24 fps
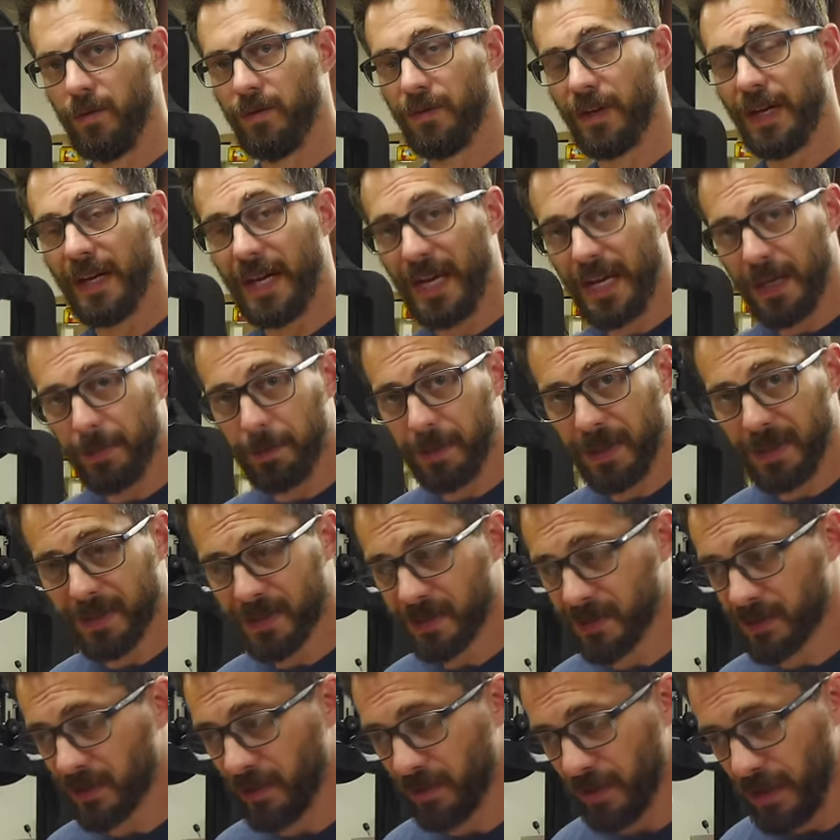We've got eight
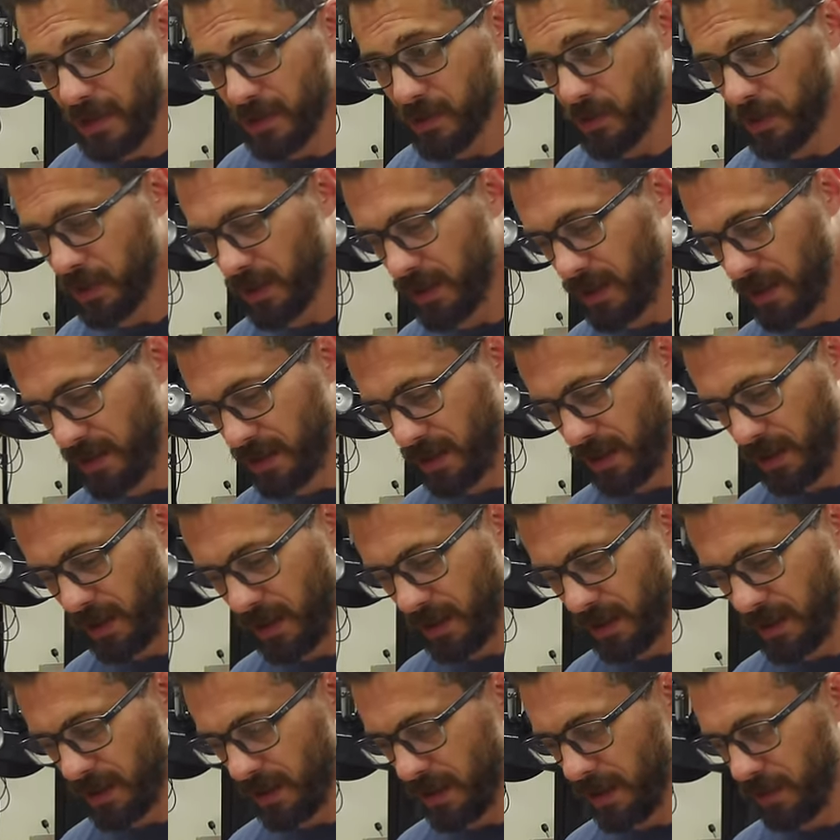pieces of each one of these
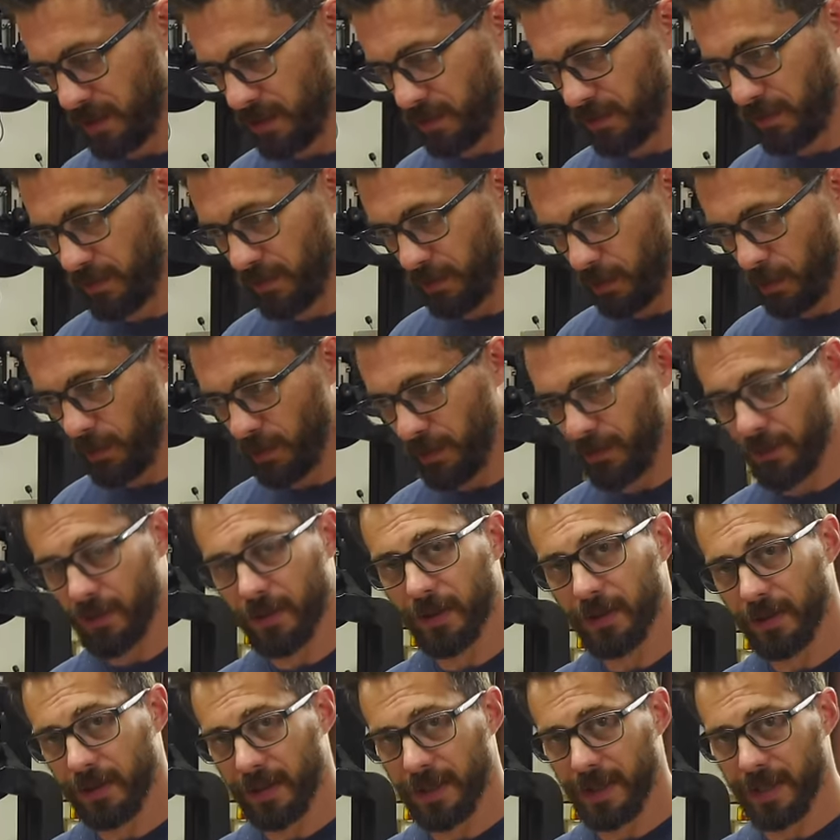cut and there's four
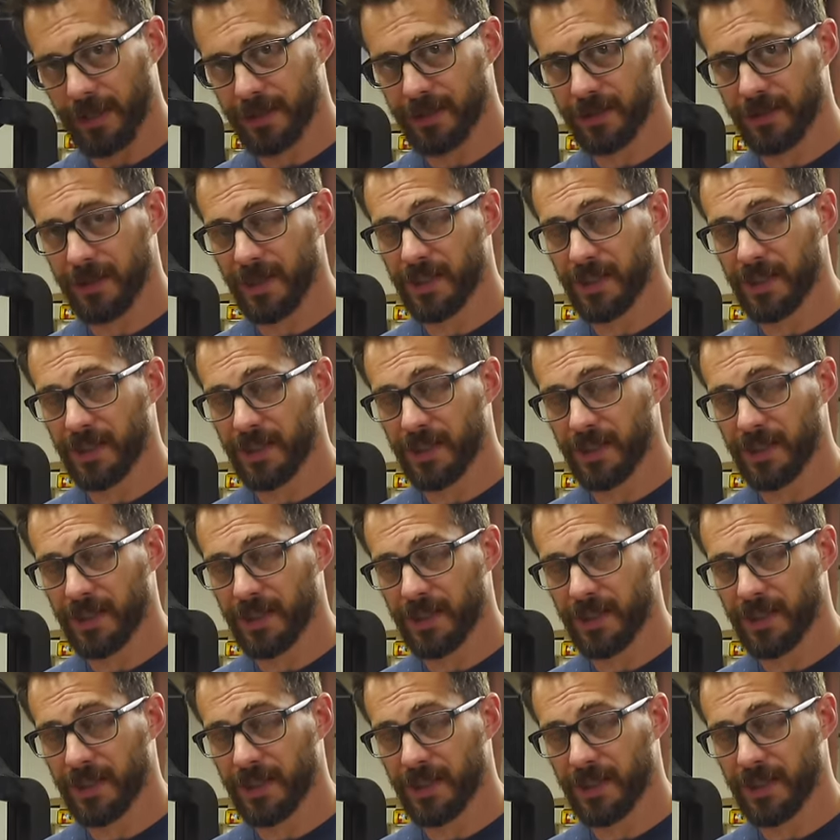different lengths.